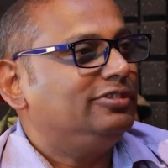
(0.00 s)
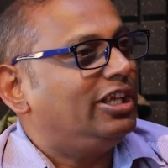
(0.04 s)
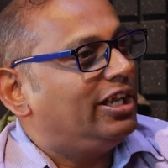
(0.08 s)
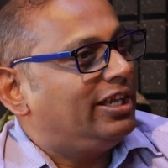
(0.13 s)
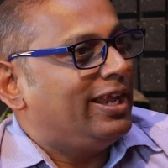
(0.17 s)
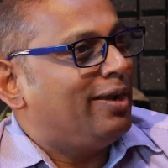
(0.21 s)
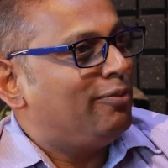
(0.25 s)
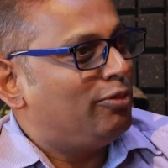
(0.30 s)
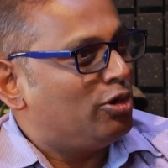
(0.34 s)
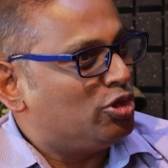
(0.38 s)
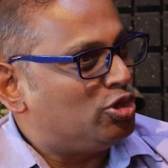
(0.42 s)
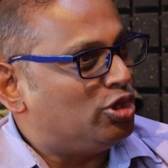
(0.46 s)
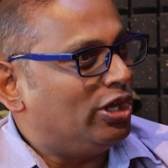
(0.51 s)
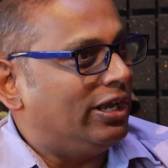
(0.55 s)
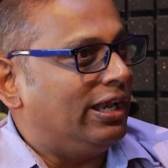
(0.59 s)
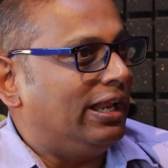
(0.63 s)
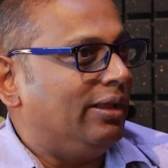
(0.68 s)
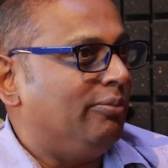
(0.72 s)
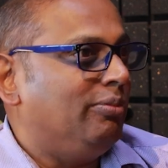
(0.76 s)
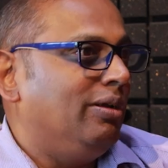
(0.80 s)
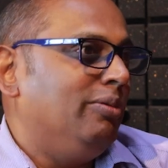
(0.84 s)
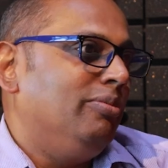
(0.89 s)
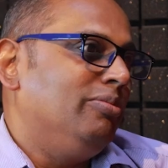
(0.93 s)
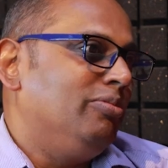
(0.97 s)
It came to
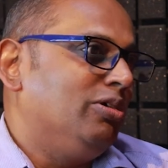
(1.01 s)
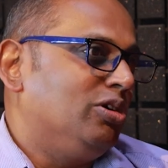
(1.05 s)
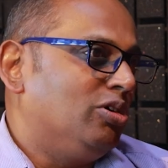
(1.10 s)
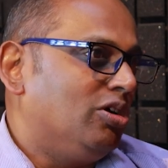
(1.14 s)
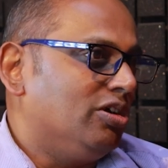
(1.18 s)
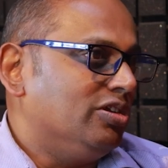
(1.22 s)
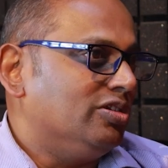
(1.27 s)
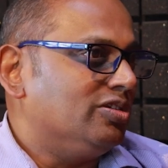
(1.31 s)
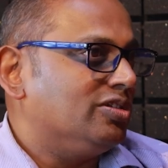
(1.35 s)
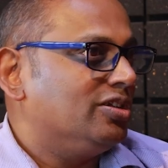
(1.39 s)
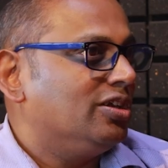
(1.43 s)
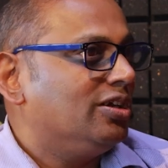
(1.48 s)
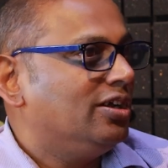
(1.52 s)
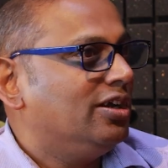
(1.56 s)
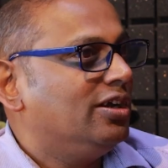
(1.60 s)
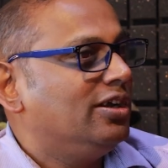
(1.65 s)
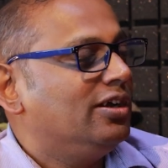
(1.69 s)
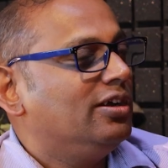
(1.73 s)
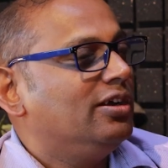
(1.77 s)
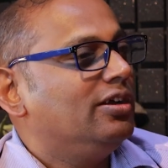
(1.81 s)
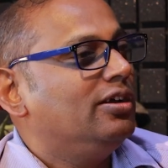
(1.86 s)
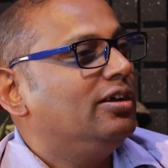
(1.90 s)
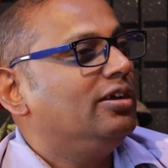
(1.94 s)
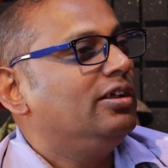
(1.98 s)
Chennai, maybe because
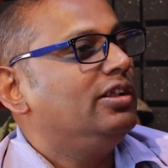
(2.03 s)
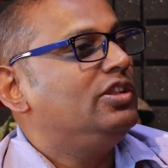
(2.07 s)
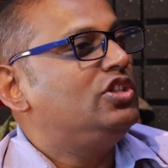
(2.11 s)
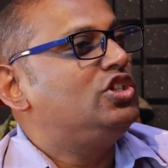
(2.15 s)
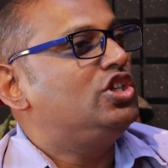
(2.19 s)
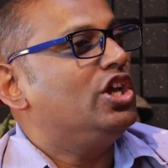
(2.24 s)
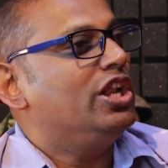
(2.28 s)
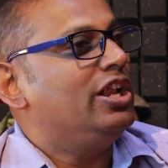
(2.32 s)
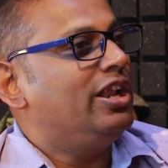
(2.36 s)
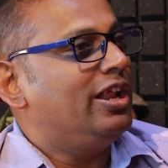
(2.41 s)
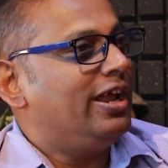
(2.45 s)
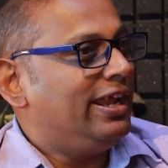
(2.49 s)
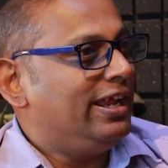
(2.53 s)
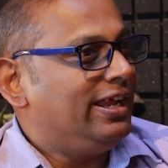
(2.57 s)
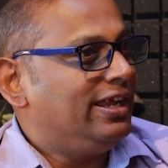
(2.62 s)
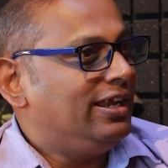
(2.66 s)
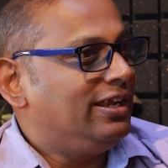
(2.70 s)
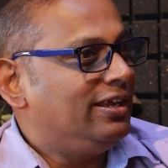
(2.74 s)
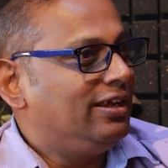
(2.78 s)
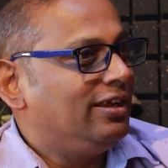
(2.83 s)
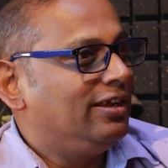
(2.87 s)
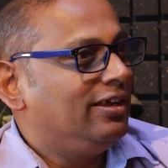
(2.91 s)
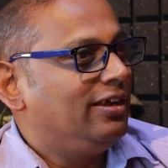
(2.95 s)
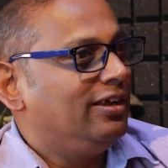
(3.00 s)
Chennai
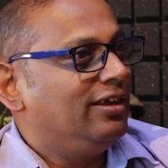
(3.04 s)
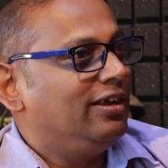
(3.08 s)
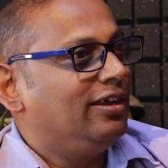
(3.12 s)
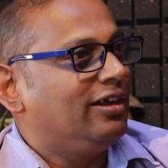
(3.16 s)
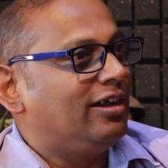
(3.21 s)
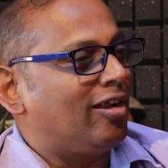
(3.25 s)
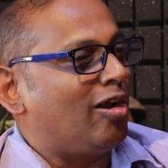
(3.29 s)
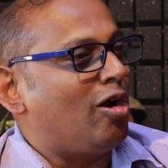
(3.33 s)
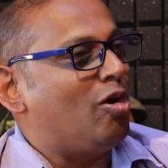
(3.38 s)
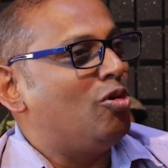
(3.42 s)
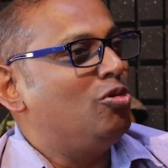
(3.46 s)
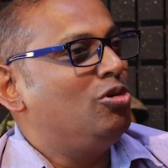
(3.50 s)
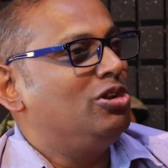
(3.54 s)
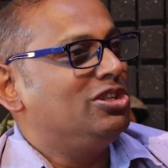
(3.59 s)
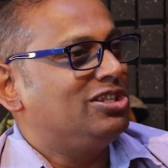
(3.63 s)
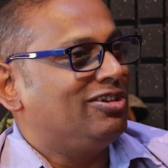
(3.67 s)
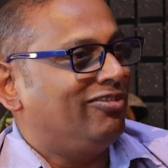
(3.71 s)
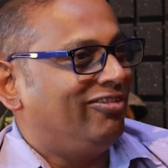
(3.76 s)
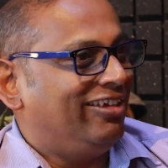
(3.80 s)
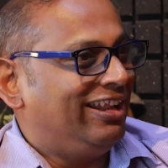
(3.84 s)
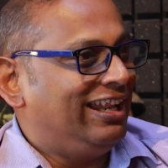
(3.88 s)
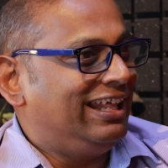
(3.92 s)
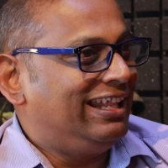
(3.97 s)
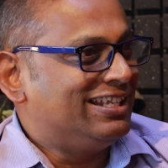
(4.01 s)
crowd is
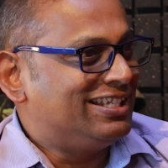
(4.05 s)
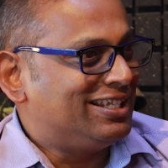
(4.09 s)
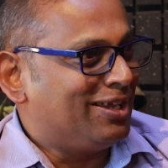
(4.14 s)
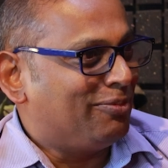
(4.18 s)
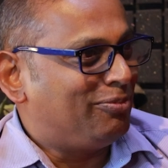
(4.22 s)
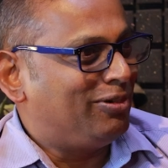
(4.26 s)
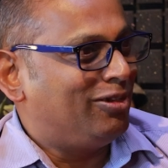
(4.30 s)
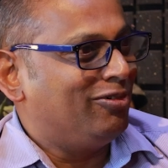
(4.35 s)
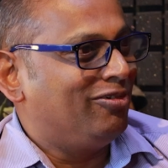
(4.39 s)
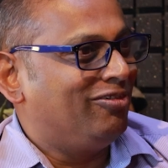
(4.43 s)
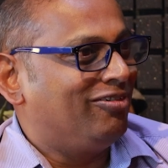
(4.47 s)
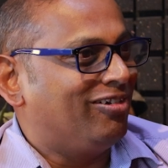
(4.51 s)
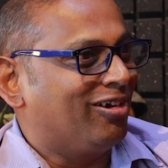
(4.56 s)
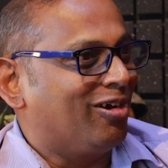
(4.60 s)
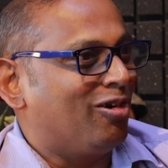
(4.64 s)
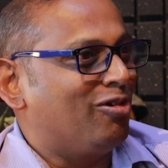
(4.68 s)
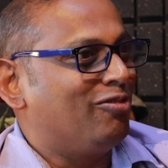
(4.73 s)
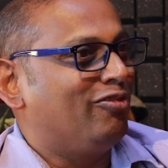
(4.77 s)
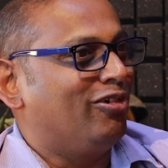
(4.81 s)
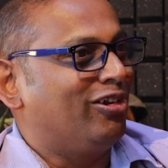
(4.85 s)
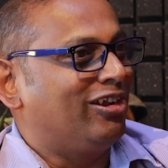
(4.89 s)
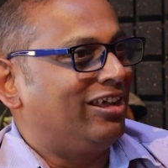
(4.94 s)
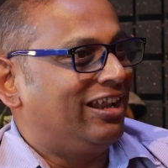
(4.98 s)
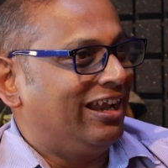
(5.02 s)
a very receptive
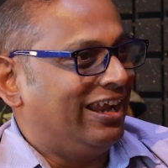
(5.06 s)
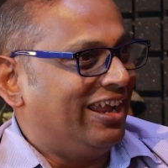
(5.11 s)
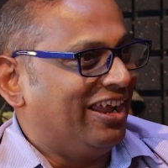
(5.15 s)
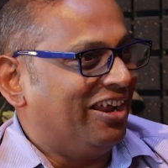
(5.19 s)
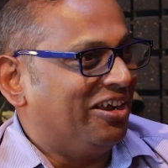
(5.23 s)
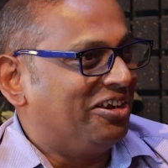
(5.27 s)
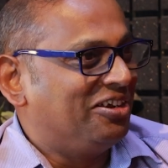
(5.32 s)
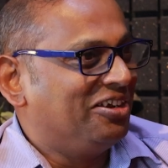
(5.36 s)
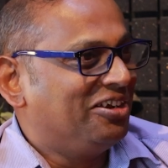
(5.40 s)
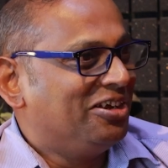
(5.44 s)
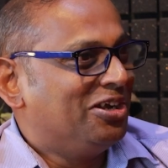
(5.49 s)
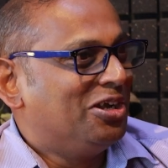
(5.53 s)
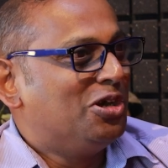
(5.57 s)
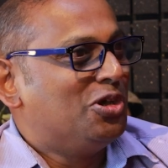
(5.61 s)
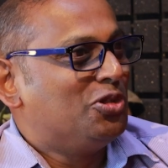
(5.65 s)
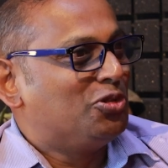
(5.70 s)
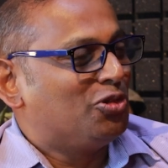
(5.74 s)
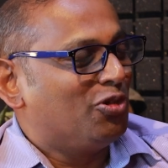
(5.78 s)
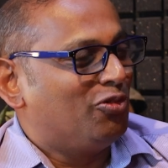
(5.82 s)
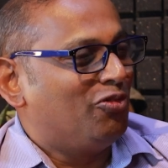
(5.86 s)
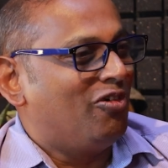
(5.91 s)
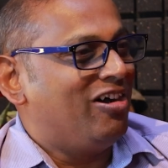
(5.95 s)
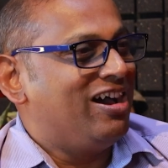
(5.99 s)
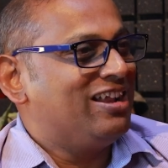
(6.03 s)
crowd for cricket.
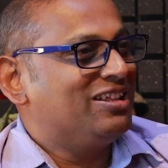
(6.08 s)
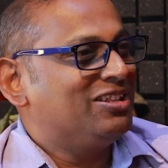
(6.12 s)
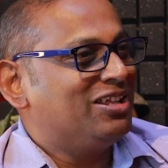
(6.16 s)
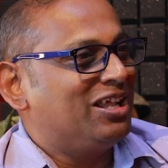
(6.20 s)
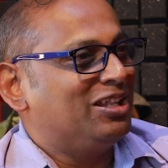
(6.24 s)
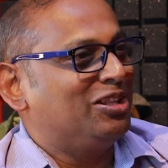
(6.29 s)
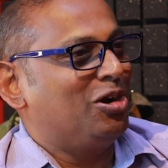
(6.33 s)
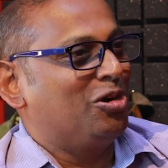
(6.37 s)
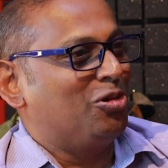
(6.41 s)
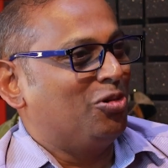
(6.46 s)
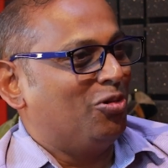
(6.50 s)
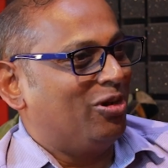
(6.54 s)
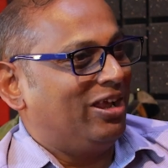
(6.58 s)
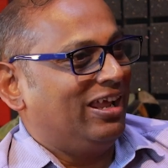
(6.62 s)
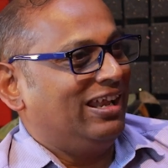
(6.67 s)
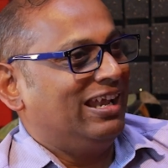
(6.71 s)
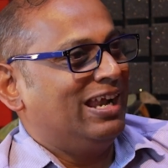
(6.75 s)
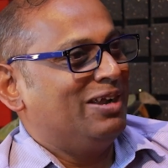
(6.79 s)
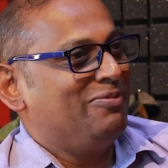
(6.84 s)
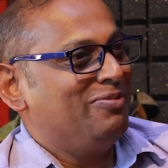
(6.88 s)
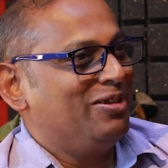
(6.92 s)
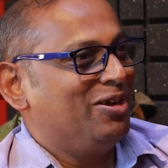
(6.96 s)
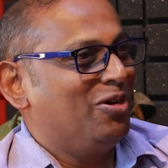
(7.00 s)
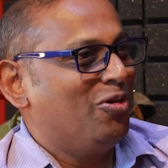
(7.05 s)
So Varda thought, okay,
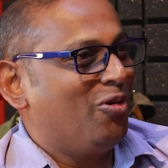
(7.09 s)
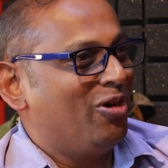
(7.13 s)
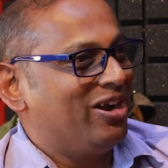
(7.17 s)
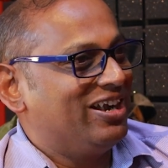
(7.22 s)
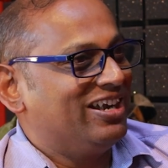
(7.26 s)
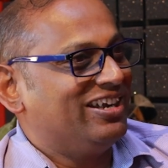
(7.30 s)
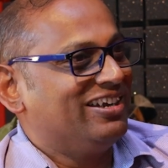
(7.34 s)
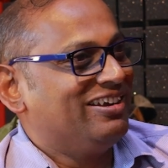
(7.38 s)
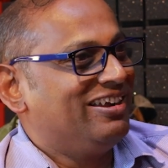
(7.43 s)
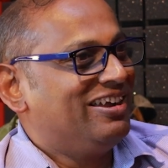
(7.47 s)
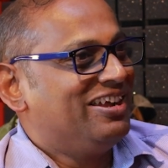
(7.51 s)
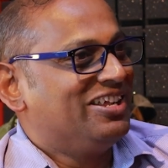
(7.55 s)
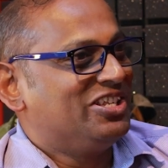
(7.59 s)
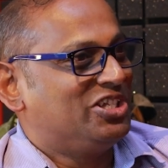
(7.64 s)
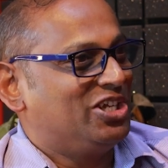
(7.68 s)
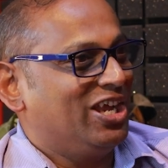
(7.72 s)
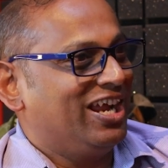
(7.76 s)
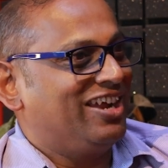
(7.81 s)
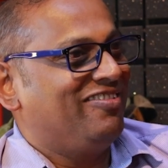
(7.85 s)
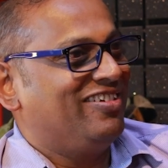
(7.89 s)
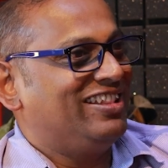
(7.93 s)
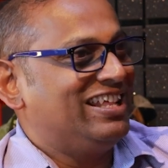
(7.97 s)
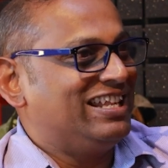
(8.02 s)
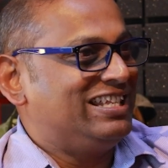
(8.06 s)
let me go and
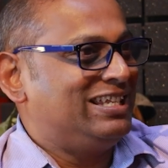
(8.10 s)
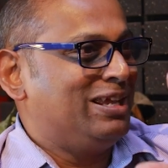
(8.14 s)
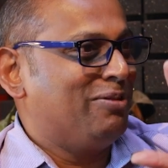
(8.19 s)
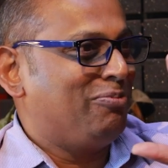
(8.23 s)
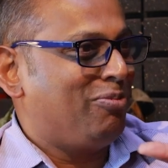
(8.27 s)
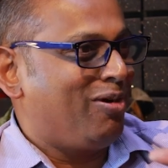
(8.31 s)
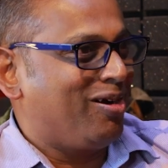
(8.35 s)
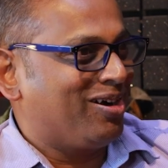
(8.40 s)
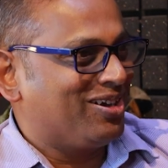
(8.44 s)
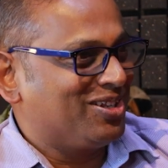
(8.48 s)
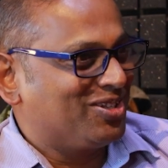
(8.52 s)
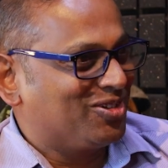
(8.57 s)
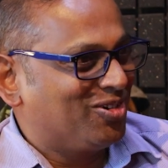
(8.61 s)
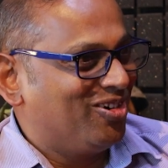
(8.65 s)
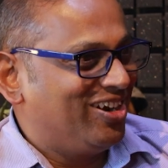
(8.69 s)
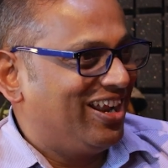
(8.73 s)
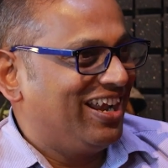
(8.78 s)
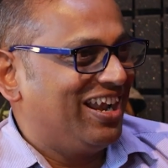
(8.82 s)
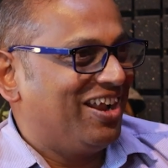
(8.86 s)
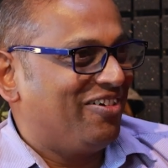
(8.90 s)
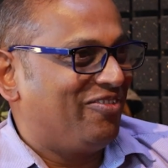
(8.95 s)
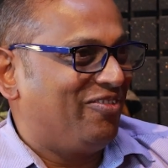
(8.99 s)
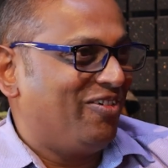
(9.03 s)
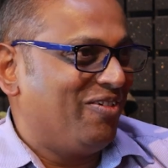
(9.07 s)
check whether Chepauk is good
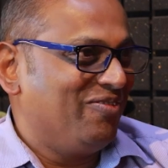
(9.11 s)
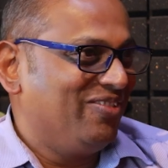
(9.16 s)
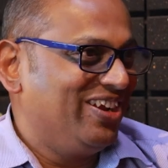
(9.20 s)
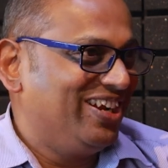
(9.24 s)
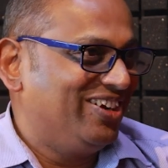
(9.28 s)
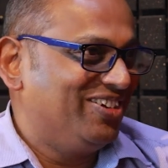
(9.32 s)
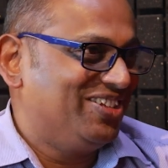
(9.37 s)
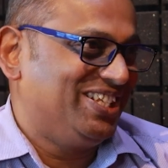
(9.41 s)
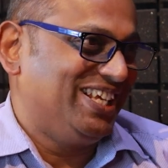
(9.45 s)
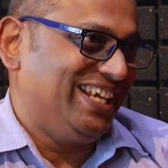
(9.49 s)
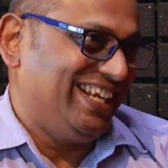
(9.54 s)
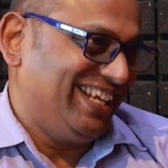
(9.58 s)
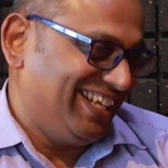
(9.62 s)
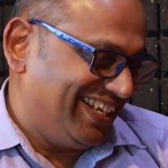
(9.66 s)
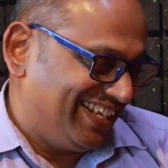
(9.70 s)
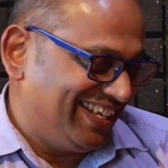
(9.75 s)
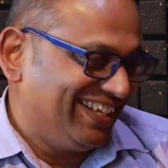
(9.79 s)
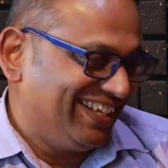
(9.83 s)
enough for me to see.